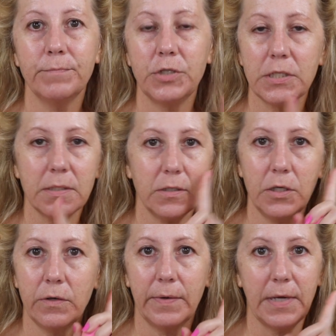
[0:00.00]
just,
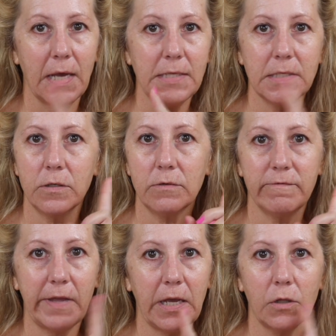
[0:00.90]
you know, a nice little
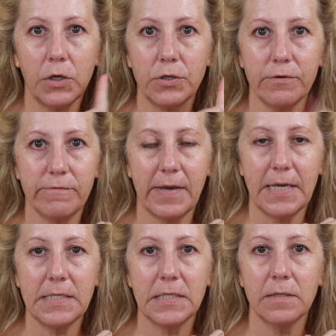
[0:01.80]
veil on your
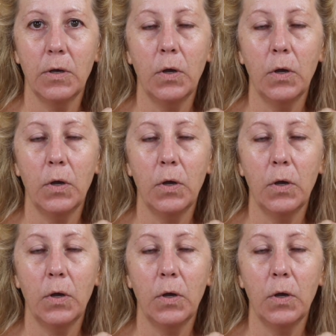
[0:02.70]
face,